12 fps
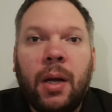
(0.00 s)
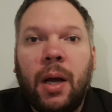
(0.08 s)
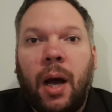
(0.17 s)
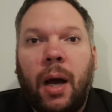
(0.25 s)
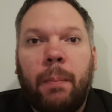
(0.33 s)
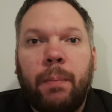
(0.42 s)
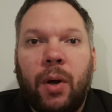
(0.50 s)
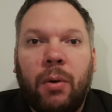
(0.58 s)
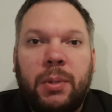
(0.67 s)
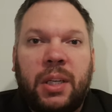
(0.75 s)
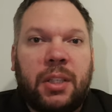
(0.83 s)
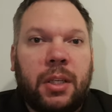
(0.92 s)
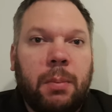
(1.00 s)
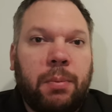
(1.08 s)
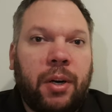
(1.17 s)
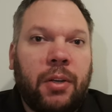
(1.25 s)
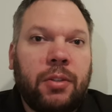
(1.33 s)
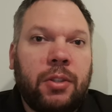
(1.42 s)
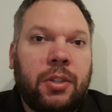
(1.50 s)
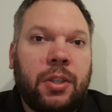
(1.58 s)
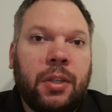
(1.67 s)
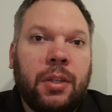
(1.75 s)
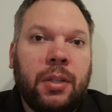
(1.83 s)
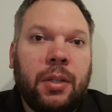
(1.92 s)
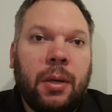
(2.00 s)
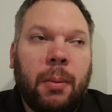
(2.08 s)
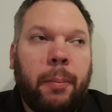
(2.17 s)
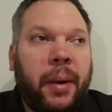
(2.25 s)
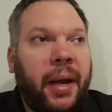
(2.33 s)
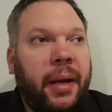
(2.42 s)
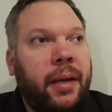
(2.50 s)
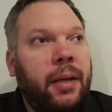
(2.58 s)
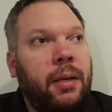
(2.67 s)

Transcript: I was actually approached back